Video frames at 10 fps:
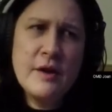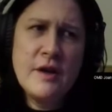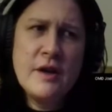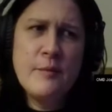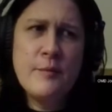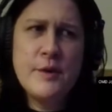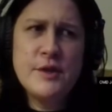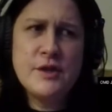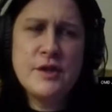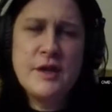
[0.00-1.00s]
Uh,
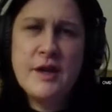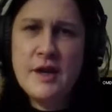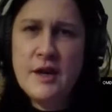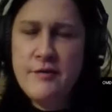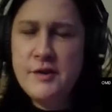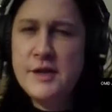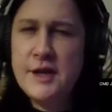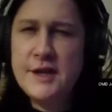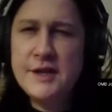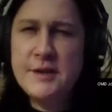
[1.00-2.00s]
which it kind of feels
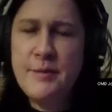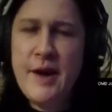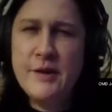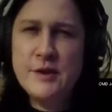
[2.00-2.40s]
like it's about